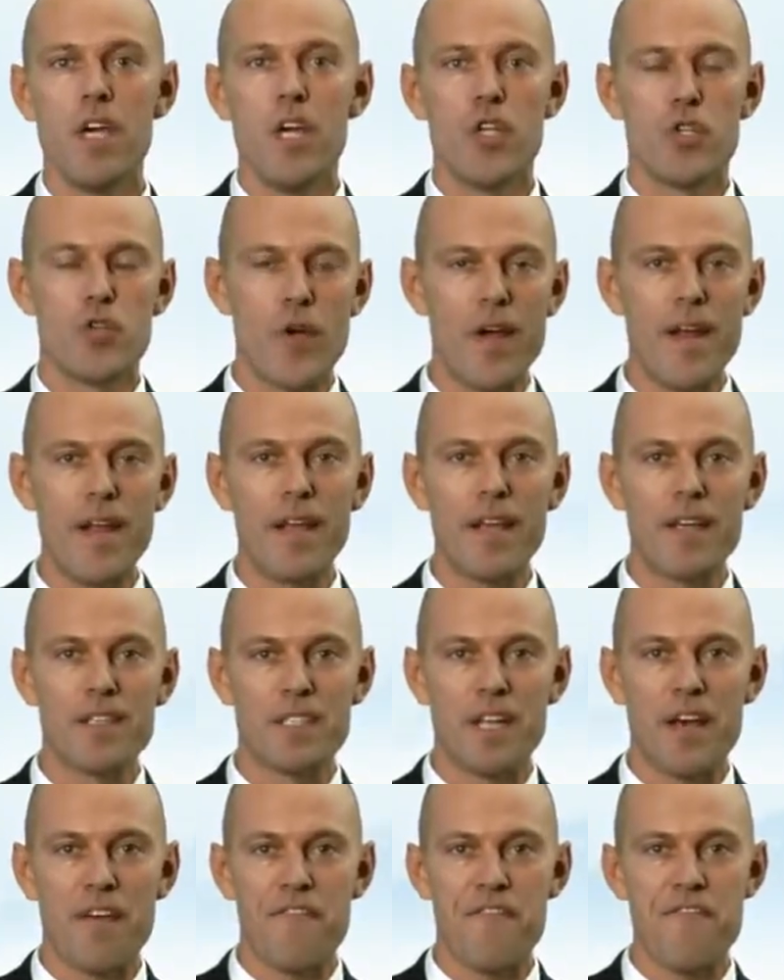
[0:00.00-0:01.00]
Trading is
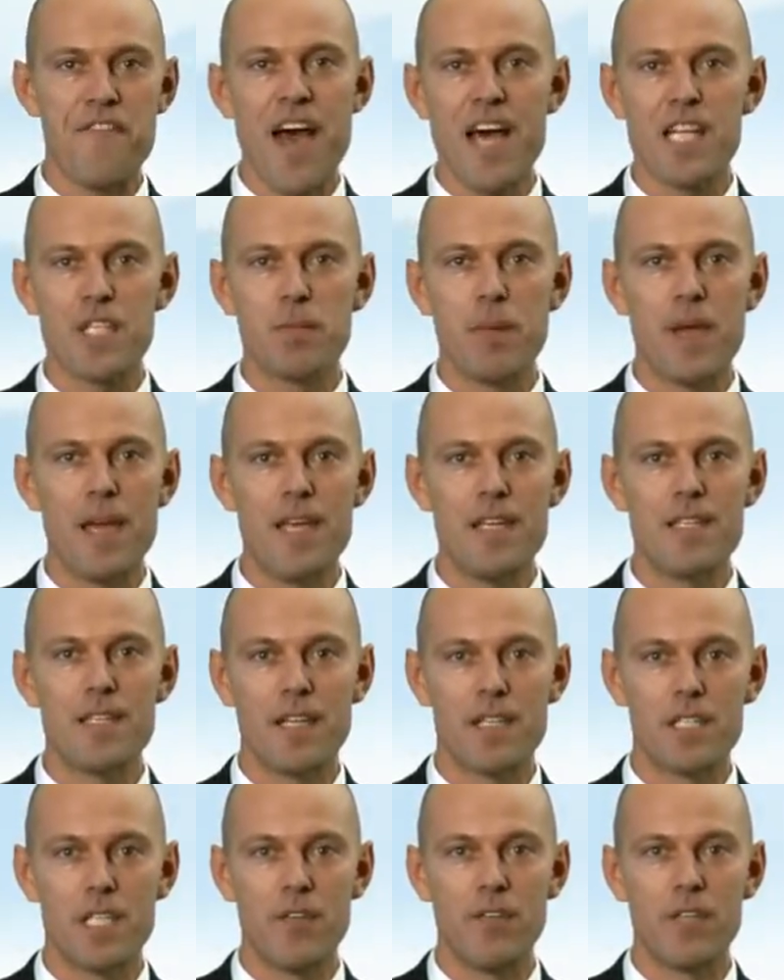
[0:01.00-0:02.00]
a fast-paced
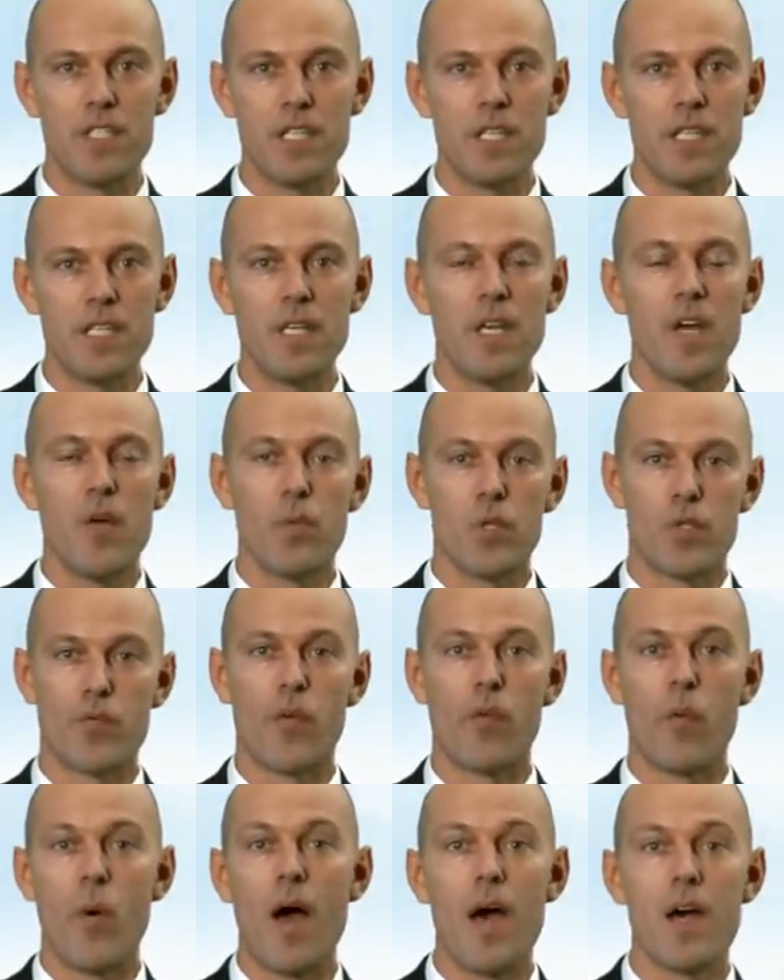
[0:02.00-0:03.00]
activity which
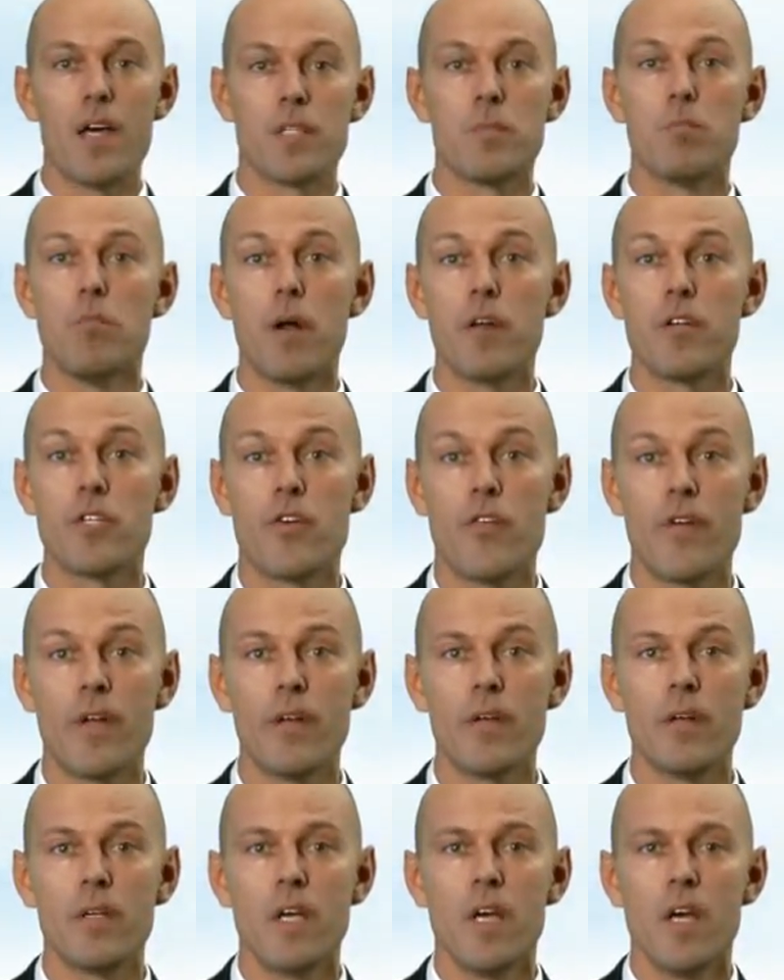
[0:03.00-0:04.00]
requires
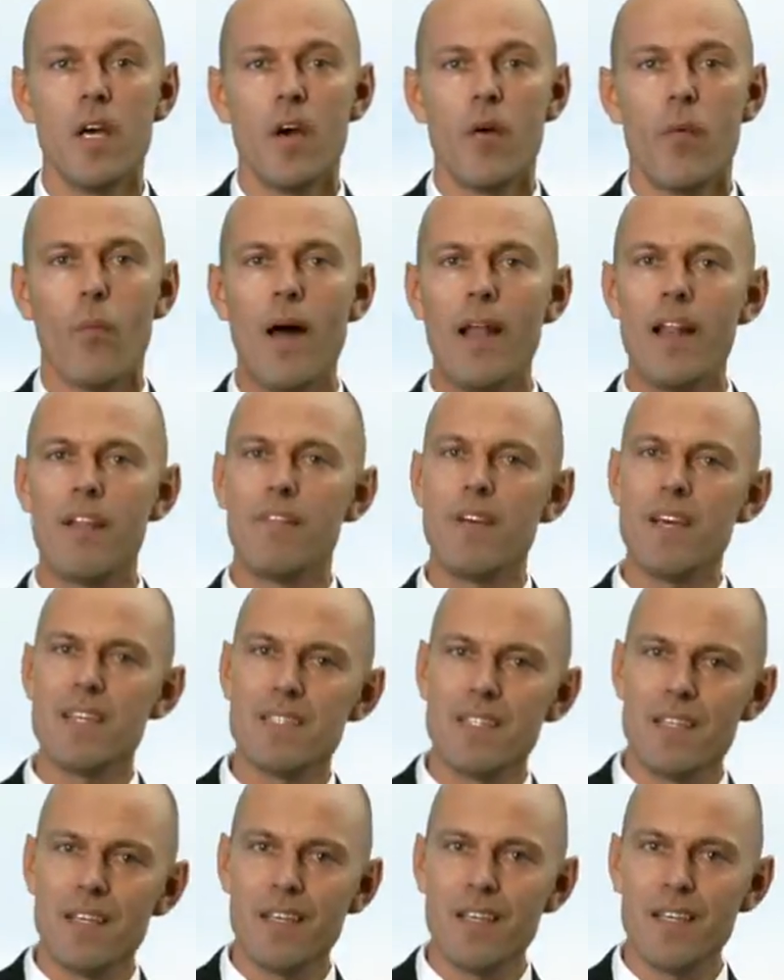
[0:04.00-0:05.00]
monitoring, while
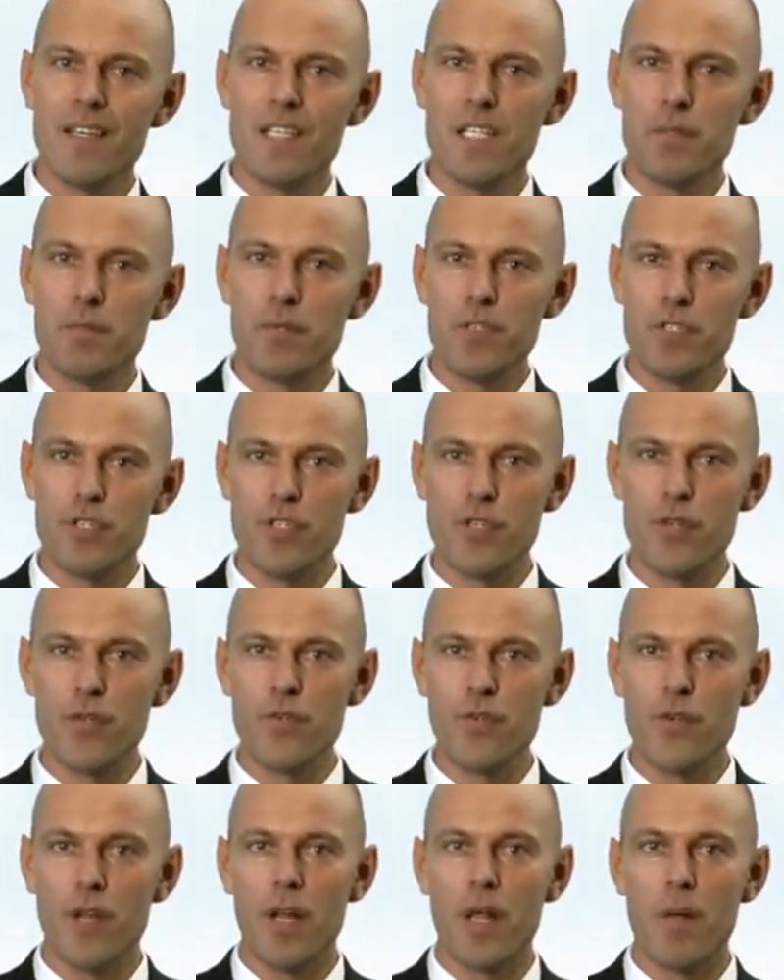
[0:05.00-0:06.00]
investing is
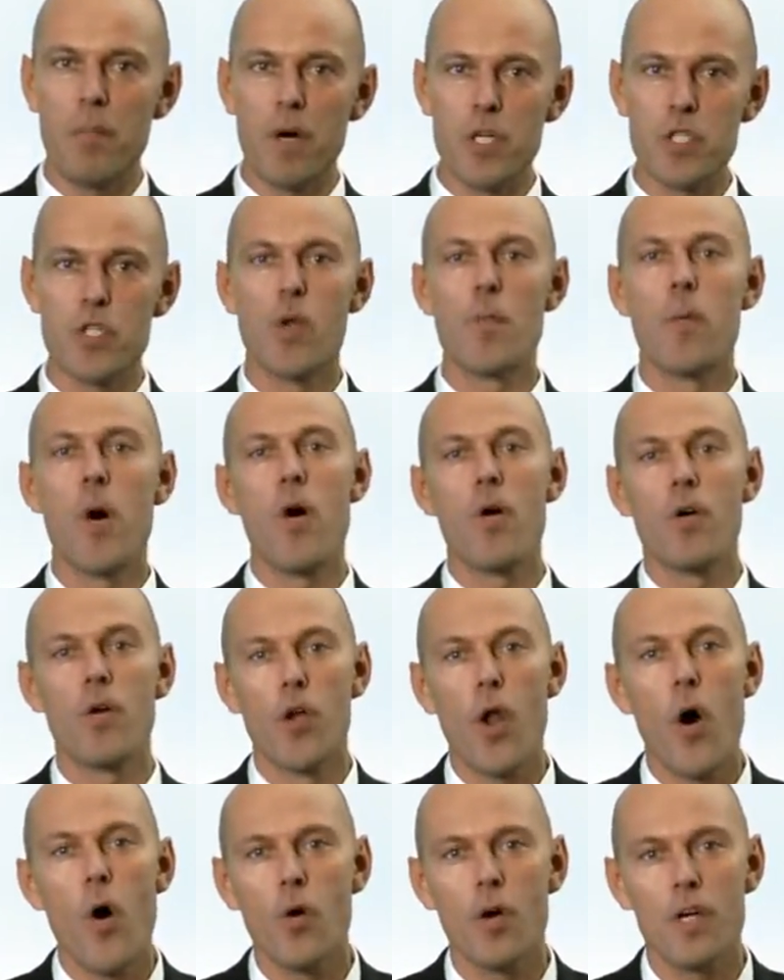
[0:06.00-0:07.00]
pursued on a much
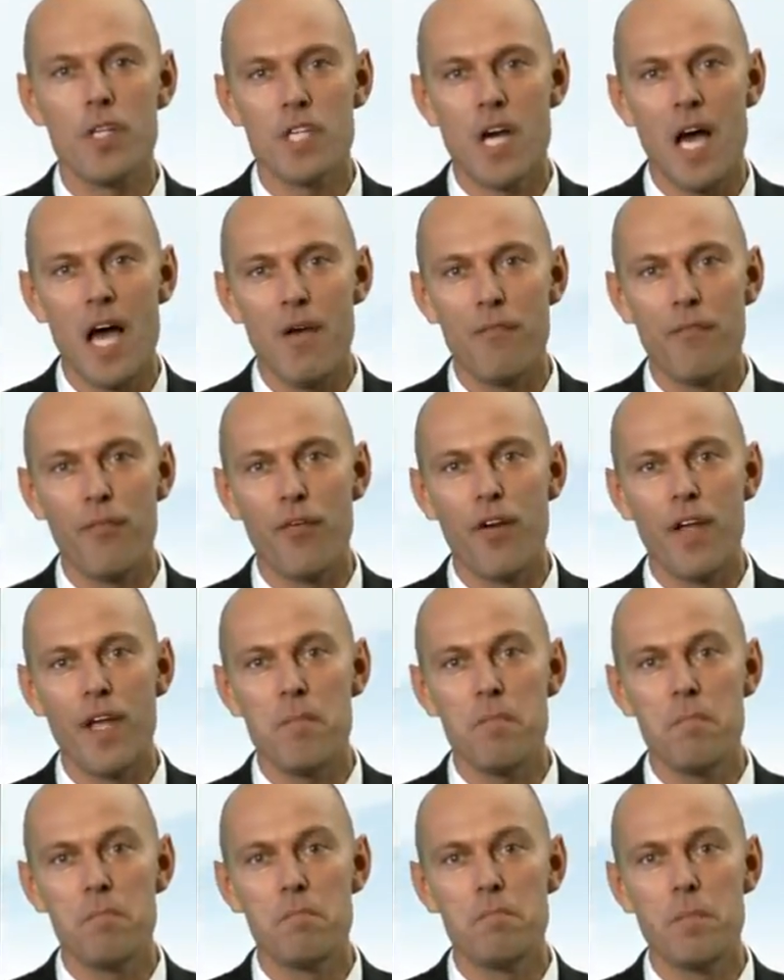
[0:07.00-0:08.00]
longer time
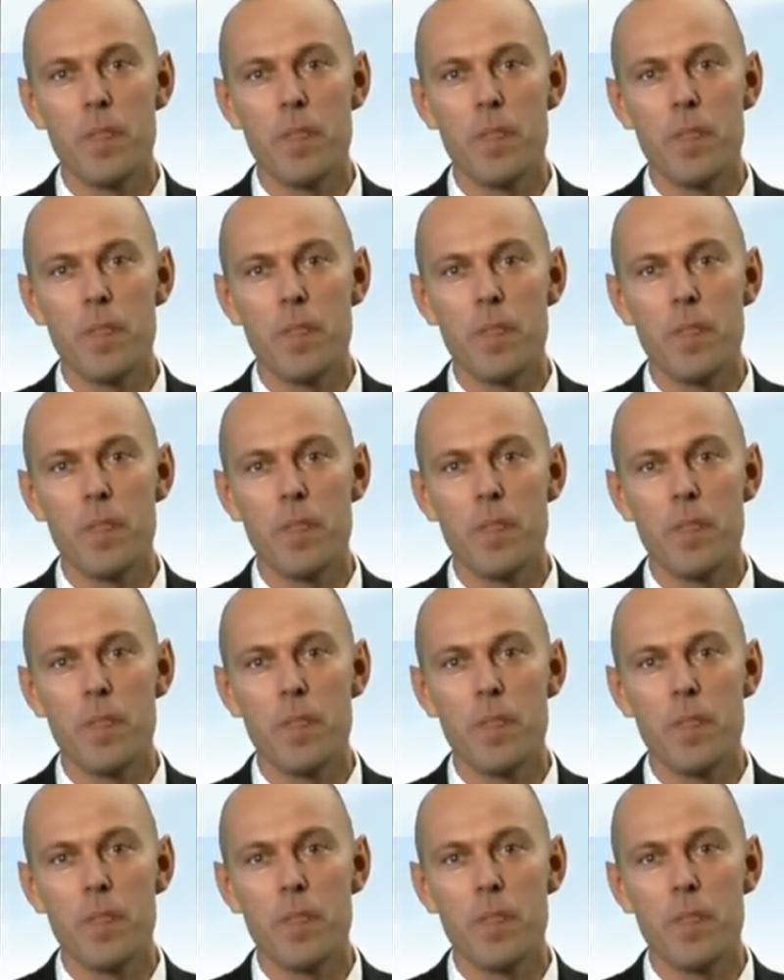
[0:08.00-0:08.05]
frame.